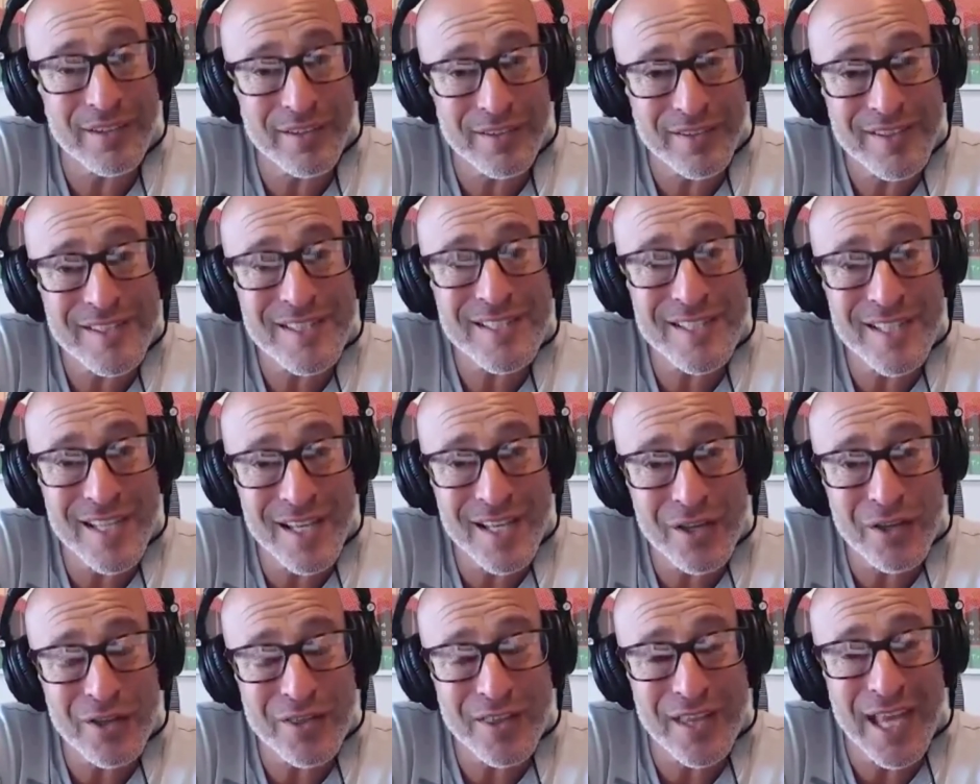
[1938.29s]
to
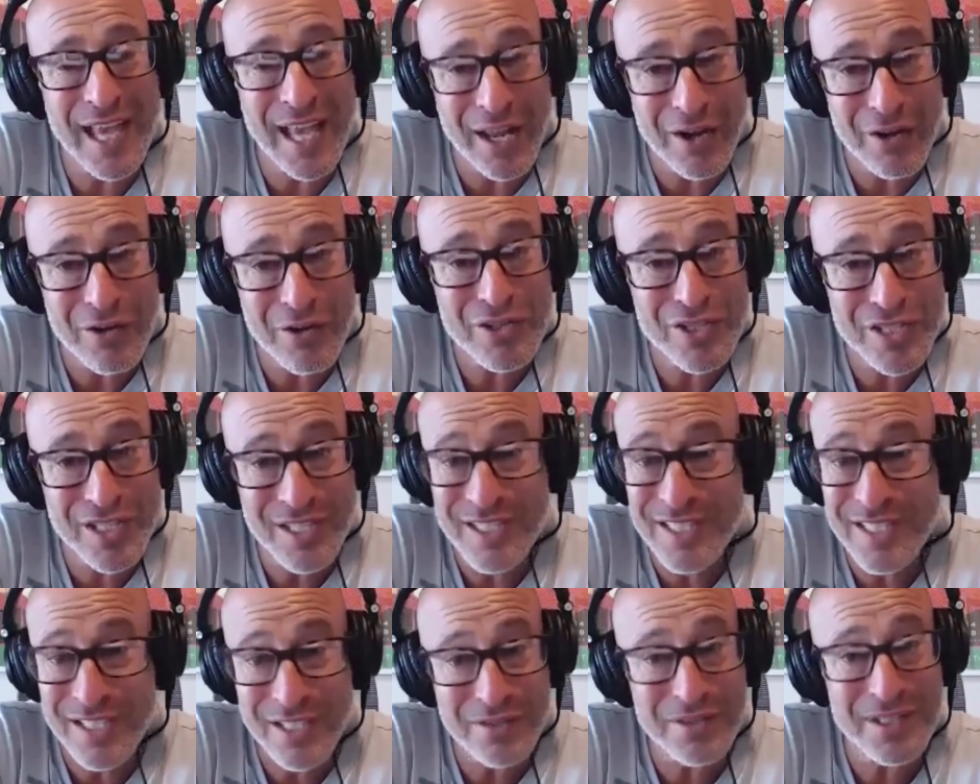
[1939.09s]
see the
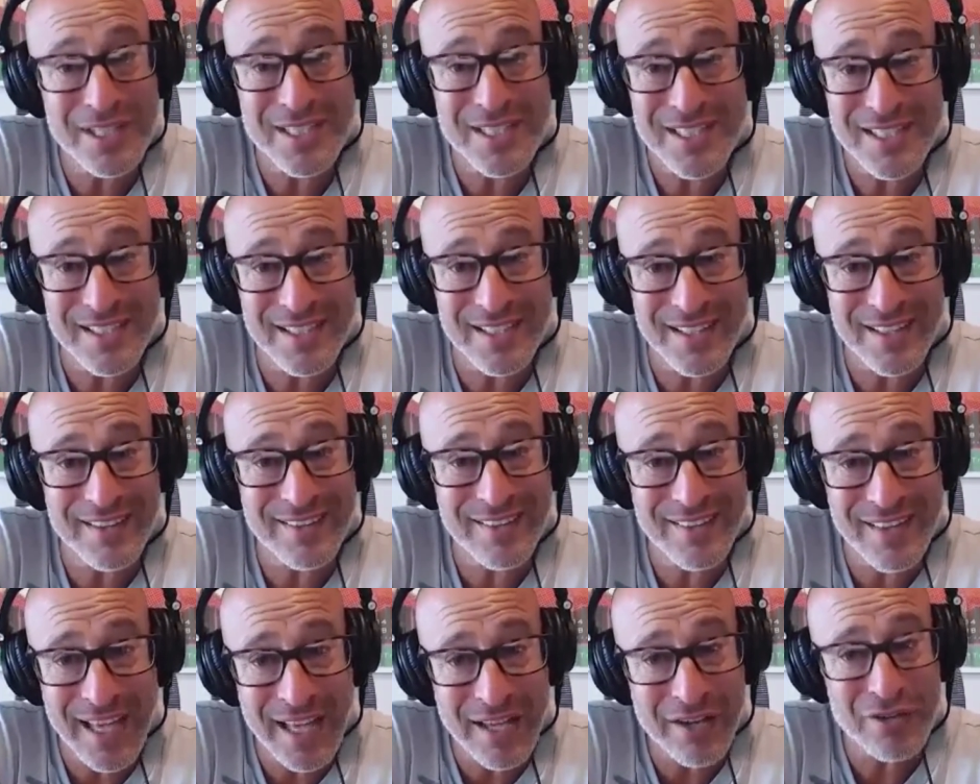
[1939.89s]
energy,
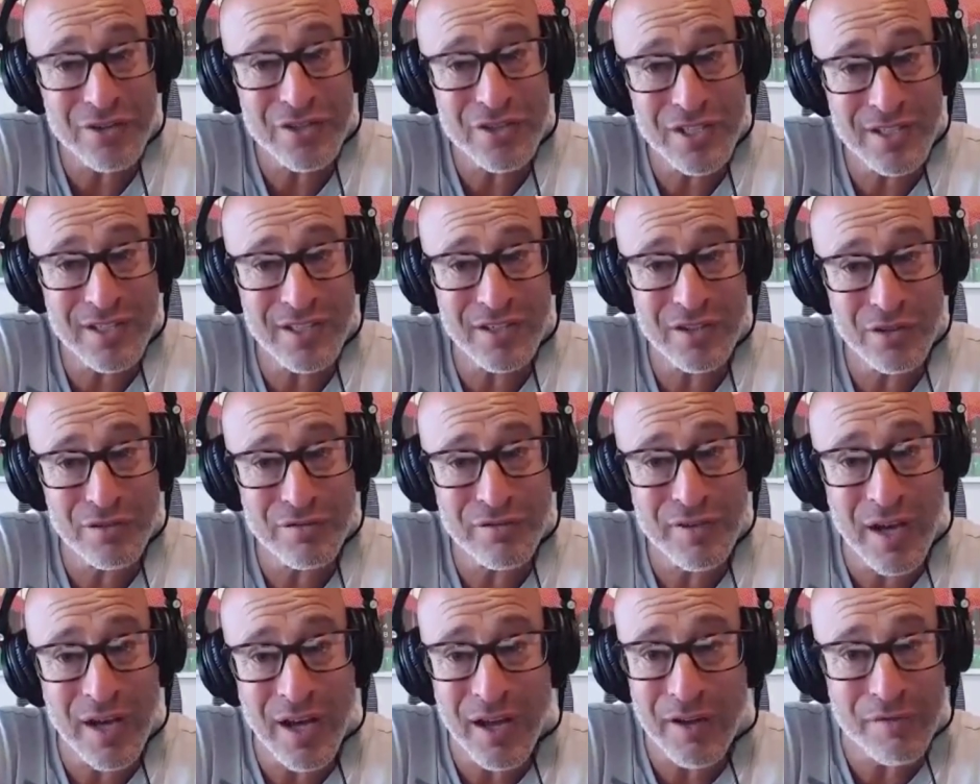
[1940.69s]
seriously, the energy that
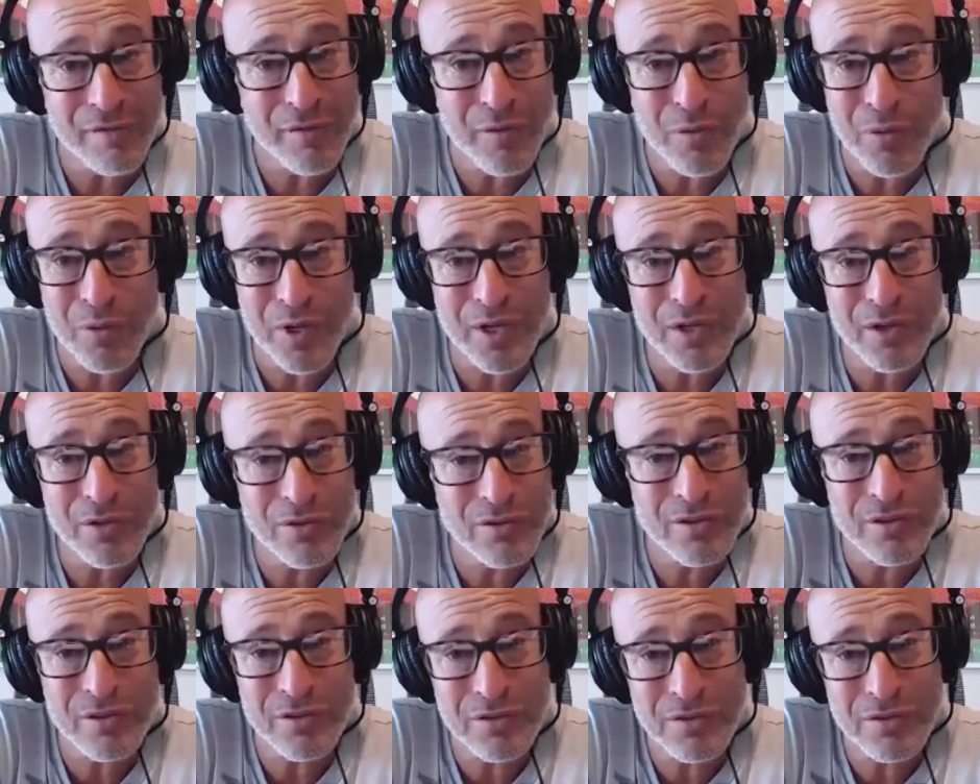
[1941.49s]
you've got for what
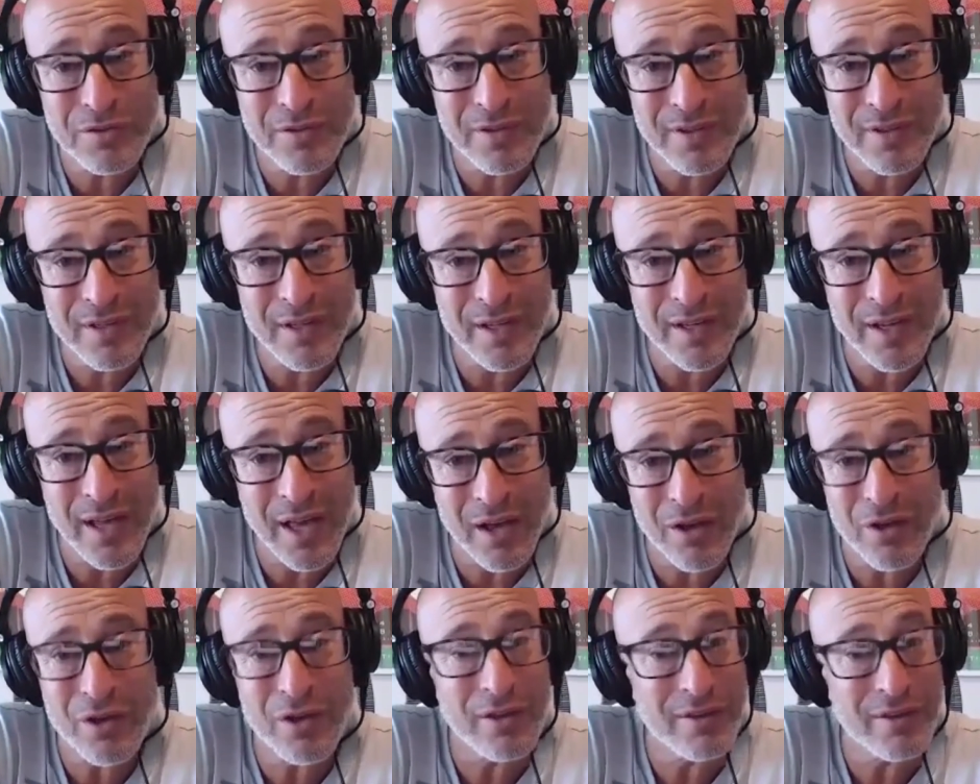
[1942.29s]
you do
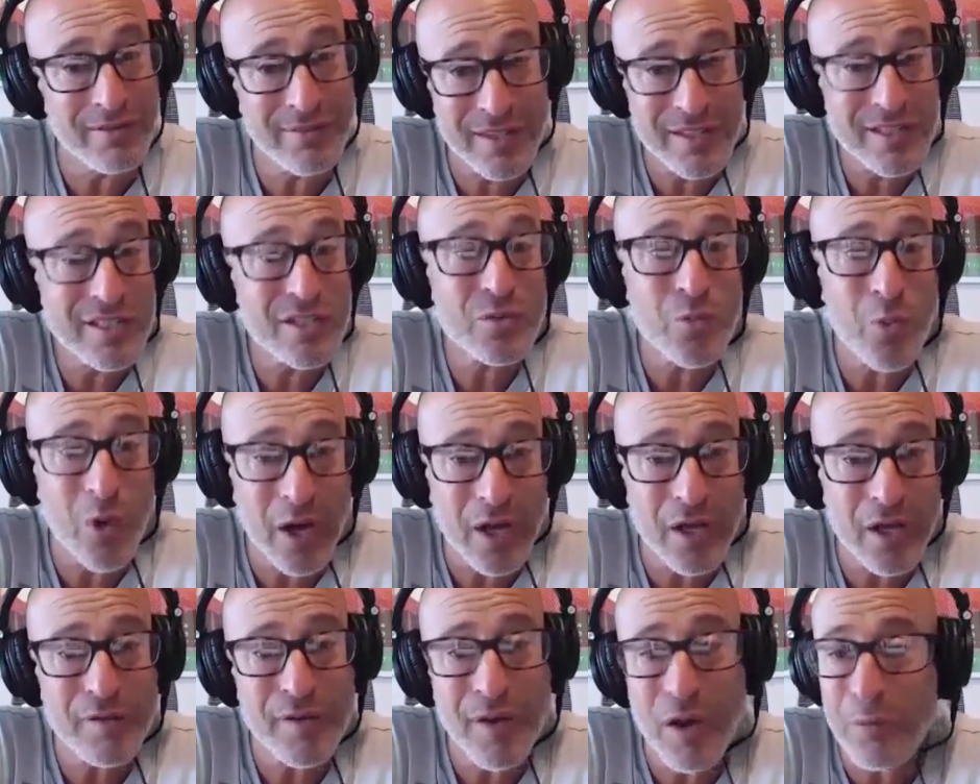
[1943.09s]
and how you this is
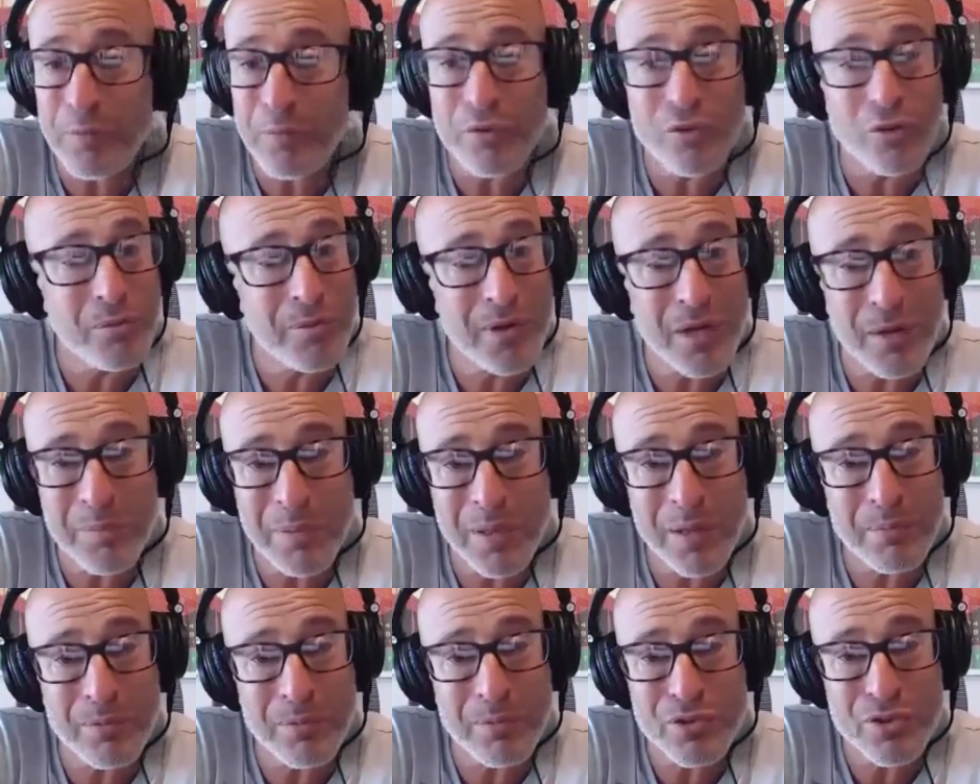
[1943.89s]
why you've helped so
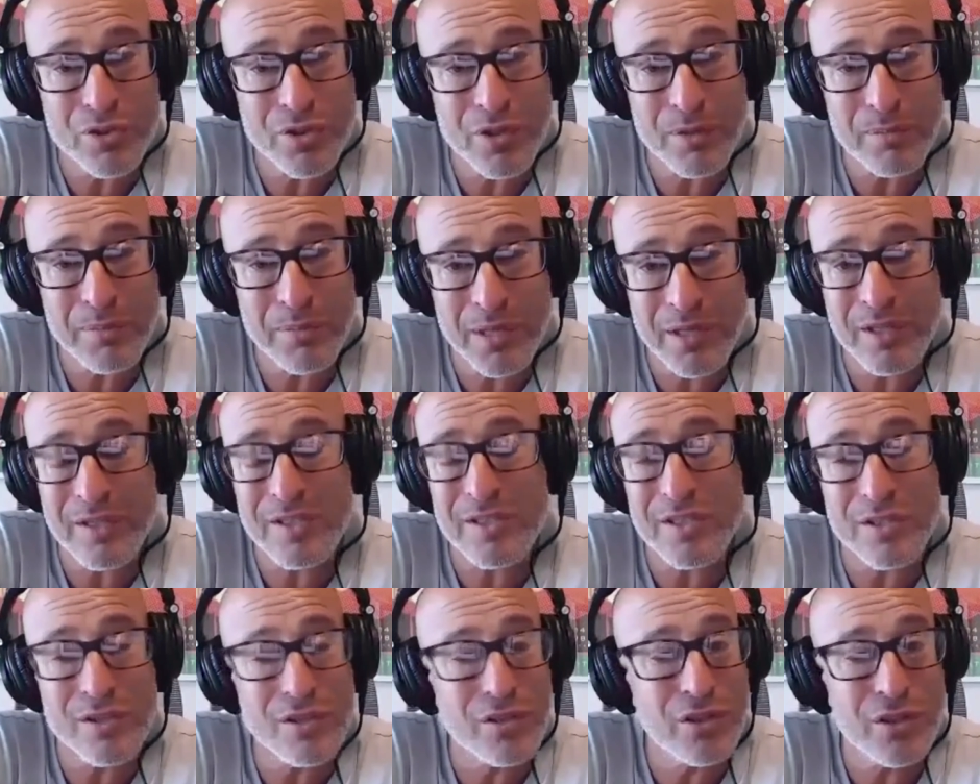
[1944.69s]
many people judy
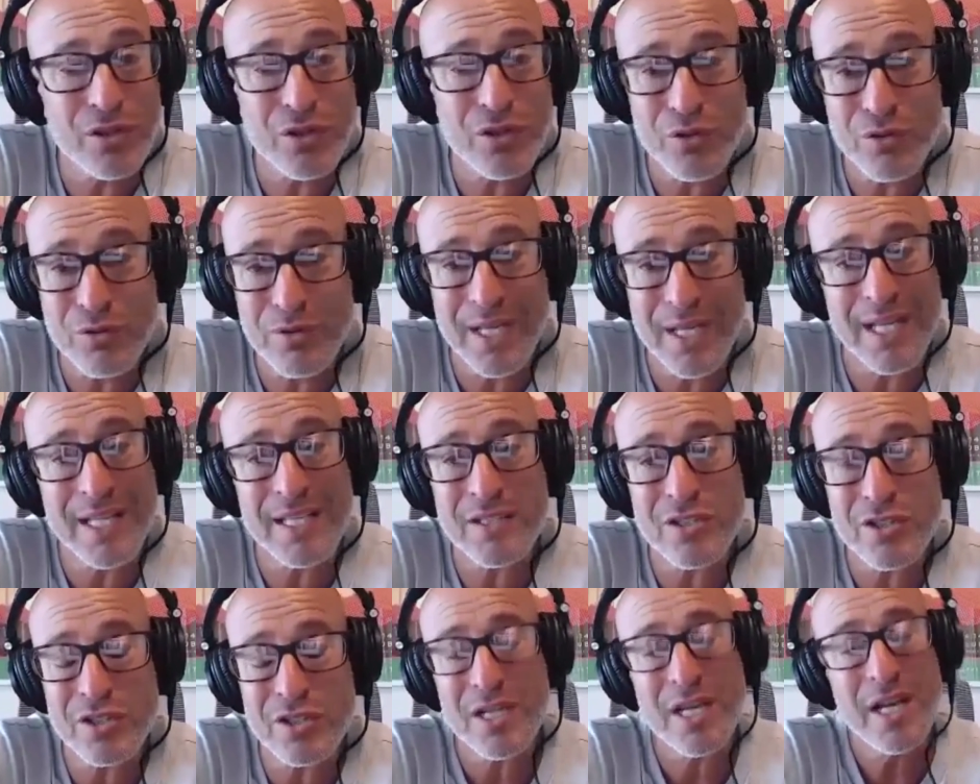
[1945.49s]
because you
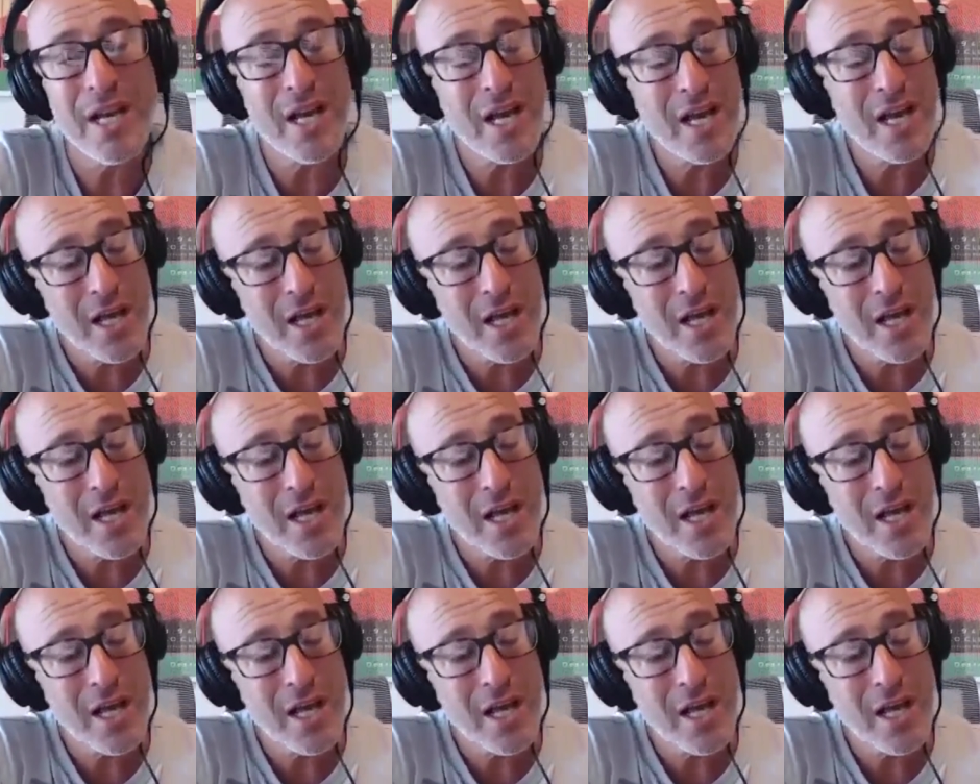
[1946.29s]
it's